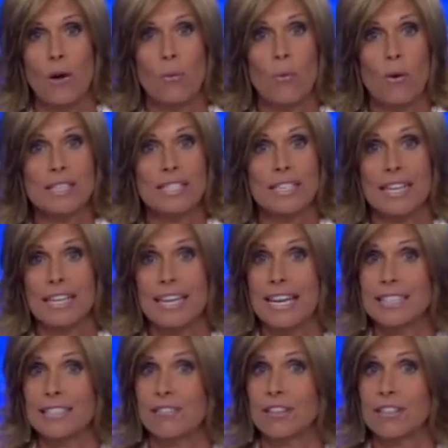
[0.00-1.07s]
Was it a
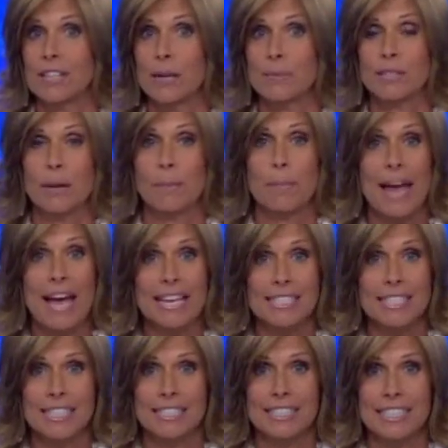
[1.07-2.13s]
case of the club's
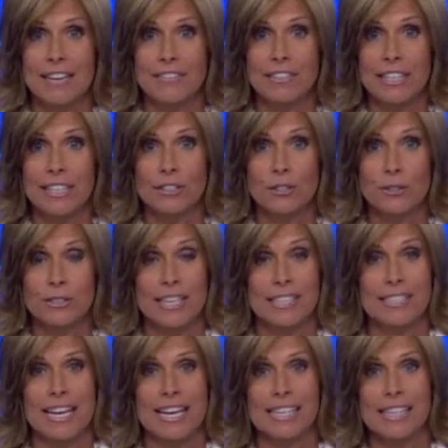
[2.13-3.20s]
capacity and safety issues,
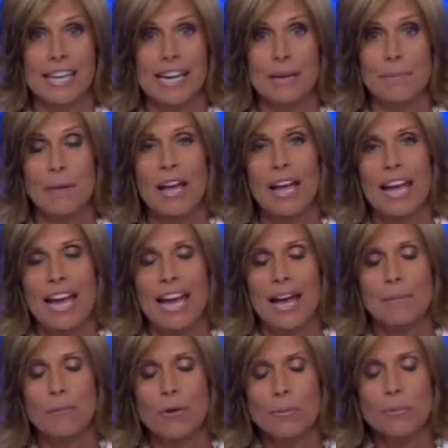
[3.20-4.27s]
as they claim?
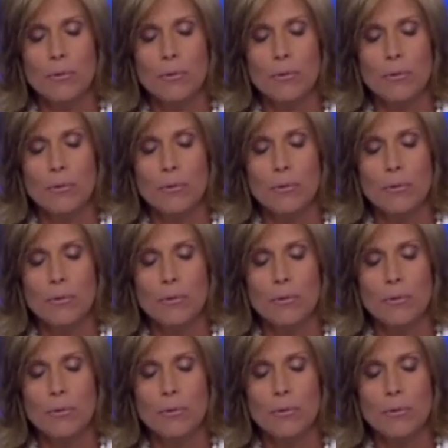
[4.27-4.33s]
And more